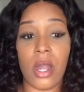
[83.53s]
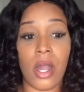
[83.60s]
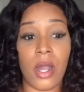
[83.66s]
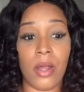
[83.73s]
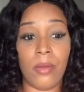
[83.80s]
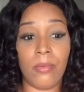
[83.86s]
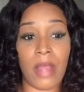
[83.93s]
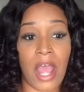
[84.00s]

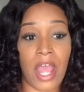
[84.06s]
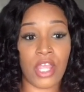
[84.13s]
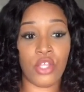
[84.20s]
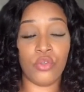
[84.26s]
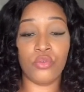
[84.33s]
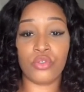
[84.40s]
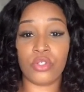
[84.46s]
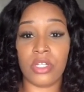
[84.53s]
I
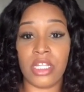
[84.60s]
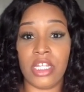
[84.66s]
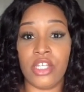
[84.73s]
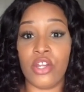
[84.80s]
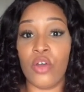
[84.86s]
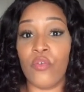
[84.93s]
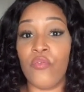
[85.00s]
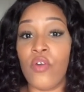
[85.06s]
usually
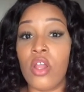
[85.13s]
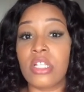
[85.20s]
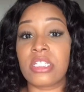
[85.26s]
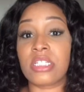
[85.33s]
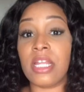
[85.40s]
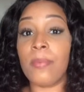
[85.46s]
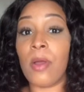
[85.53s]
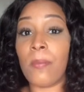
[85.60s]
don't fall
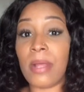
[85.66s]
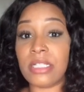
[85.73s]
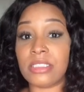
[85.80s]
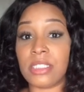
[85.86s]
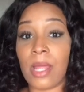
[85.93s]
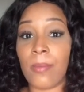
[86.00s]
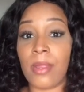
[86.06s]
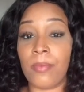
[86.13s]
asleep on my
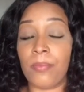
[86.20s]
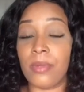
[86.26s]
stomach,